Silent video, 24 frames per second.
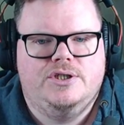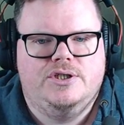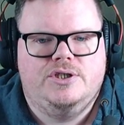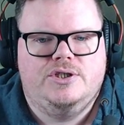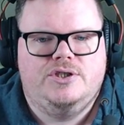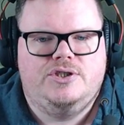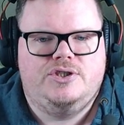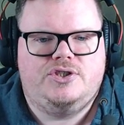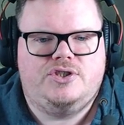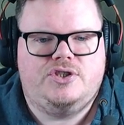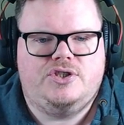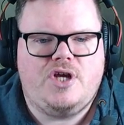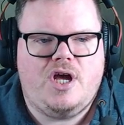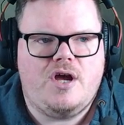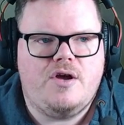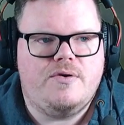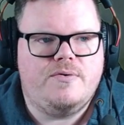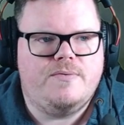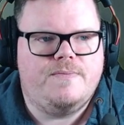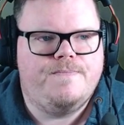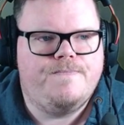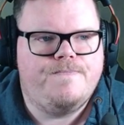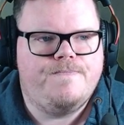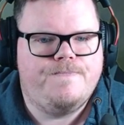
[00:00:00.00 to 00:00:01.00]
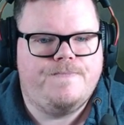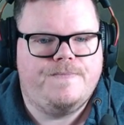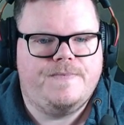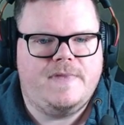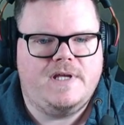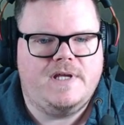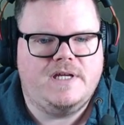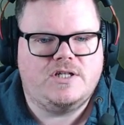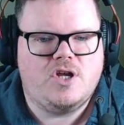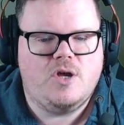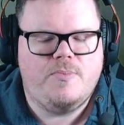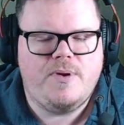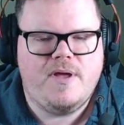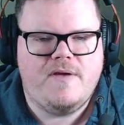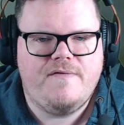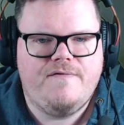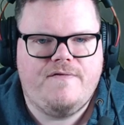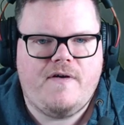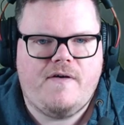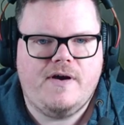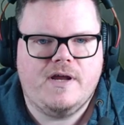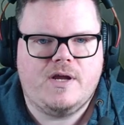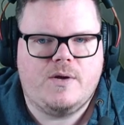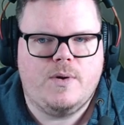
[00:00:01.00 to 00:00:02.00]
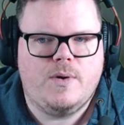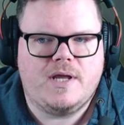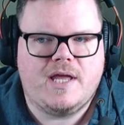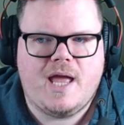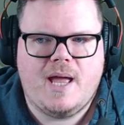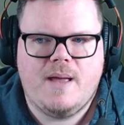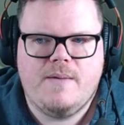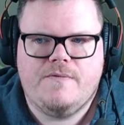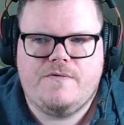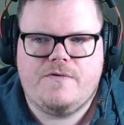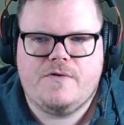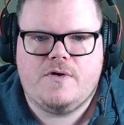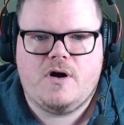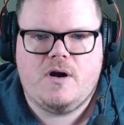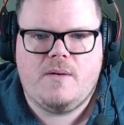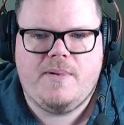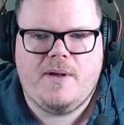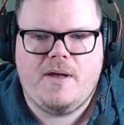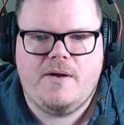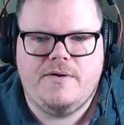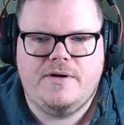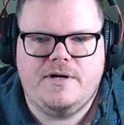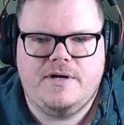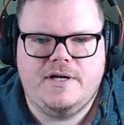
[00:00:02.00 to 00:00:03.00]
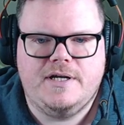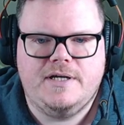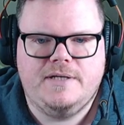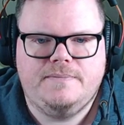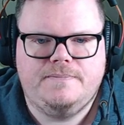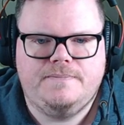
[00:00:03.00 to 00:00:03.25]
So, this could be a very quick game for our opponent here.